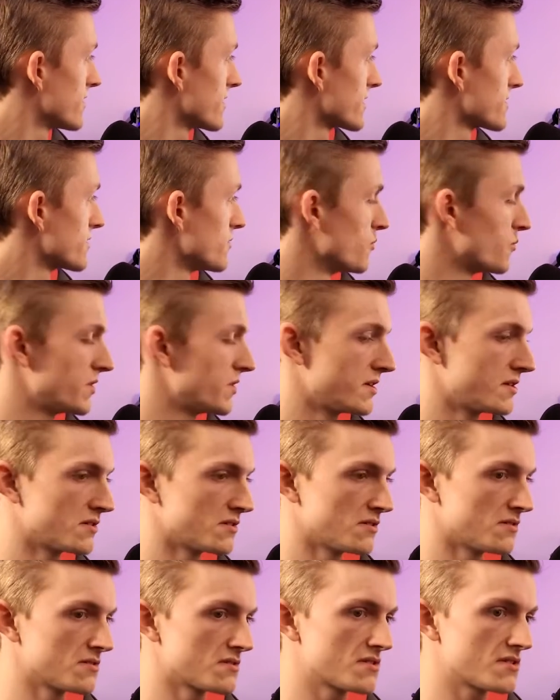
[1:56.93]
like the
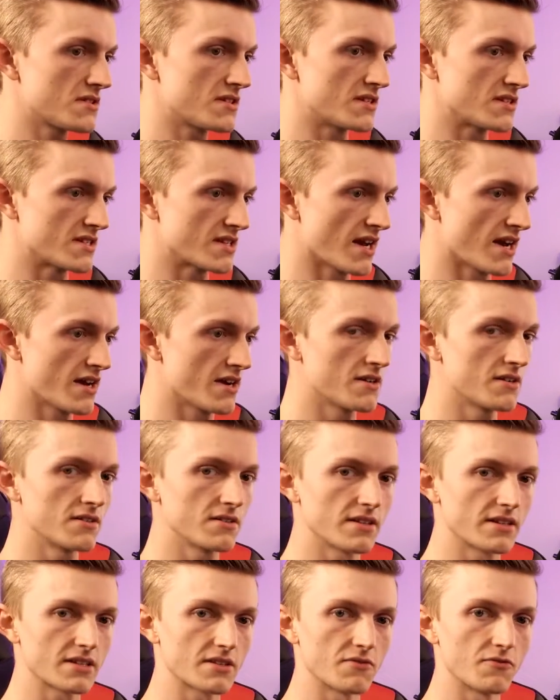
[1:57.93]
wheels and tire,
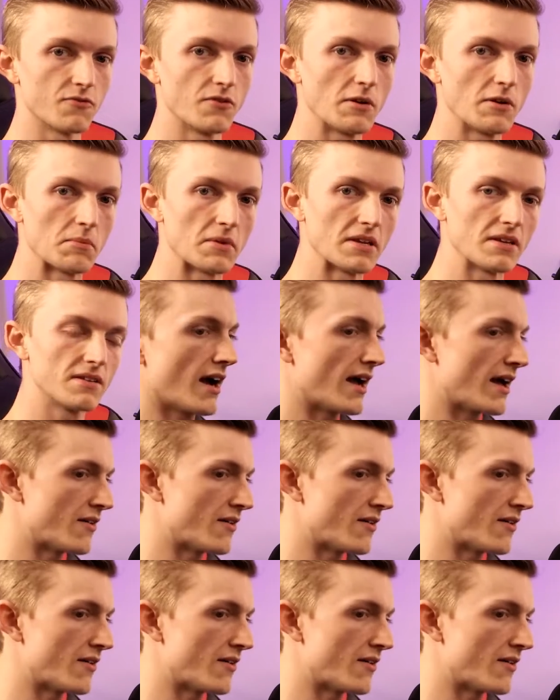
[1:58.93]
like the fitment.